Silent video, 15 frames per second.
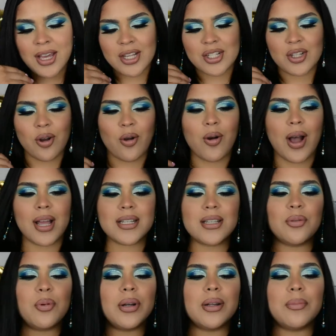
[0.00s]
So I
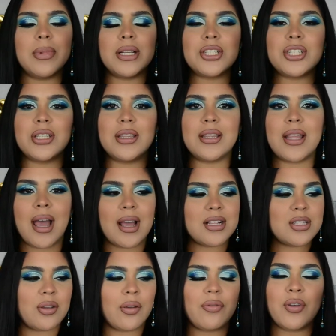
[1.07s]
did want to mention that.
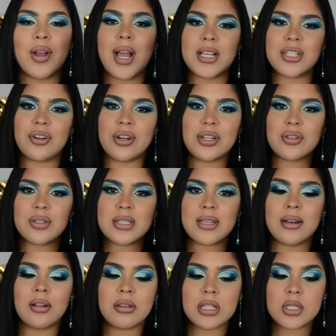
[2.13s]
So if you guys are interested
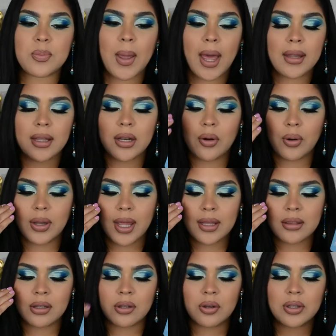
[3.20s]
on this palette or like
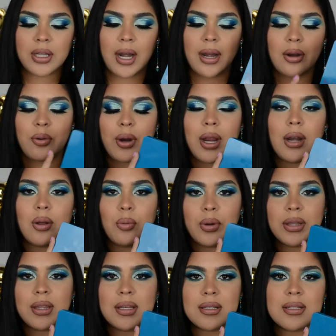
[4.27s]
the look that I created
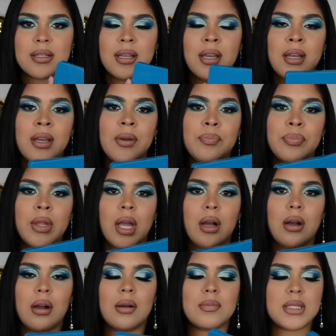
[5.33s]
with this,
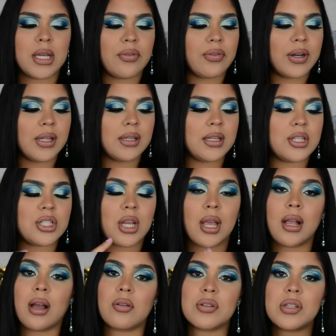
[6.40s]
definitely
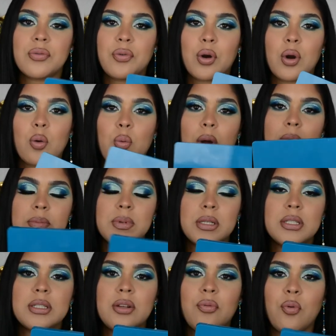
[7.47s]
check out
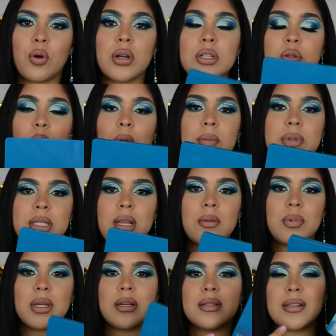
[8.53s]
Sephora's website,
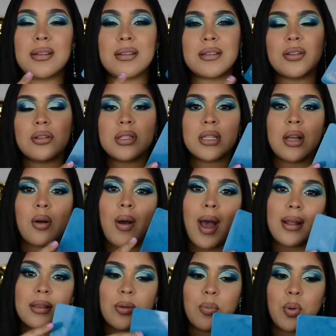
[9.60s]
because it is on sale
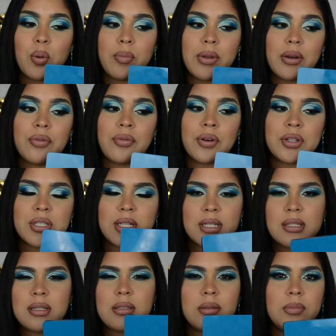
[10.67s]
at the moment for
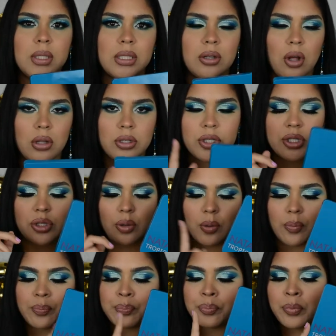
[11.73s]
$60 something. So
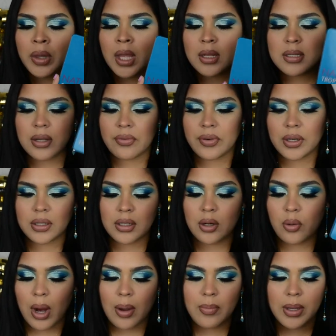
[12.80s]
definitely
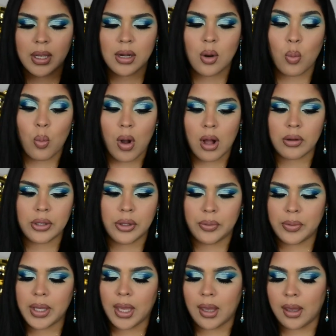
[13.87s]
grab it while you
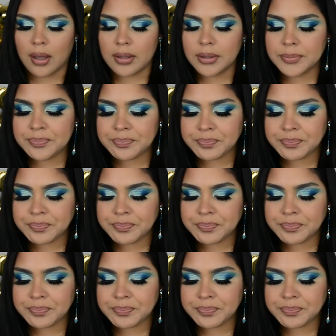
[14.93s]
can.